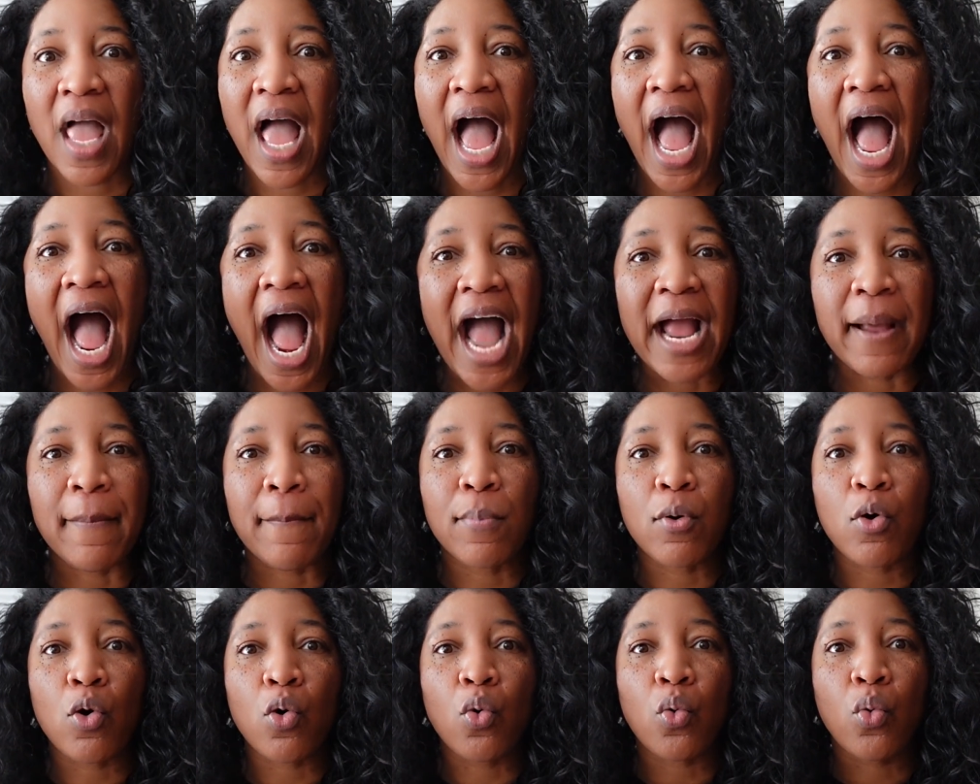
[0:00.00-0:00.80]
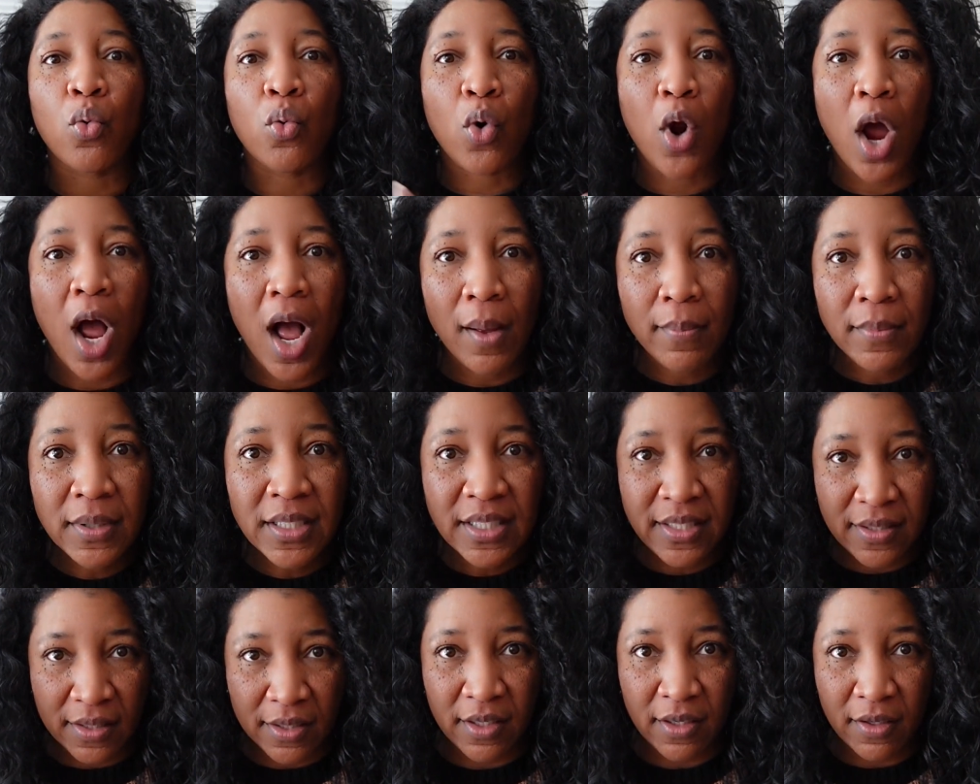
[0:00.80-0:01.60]
I
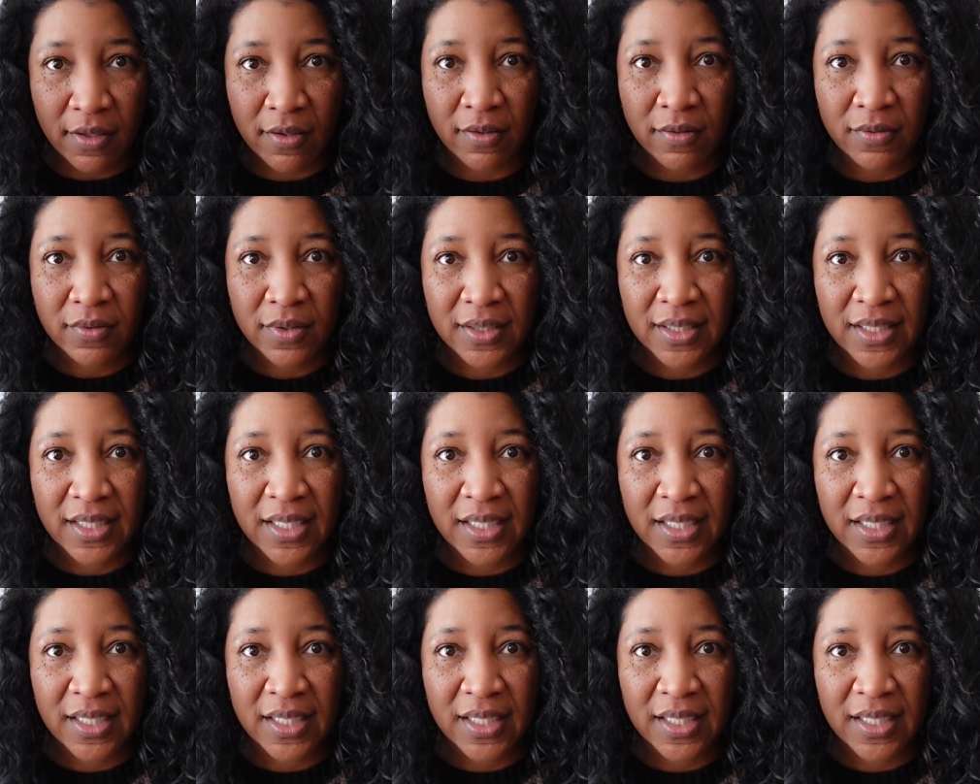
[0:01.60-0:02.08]
promise you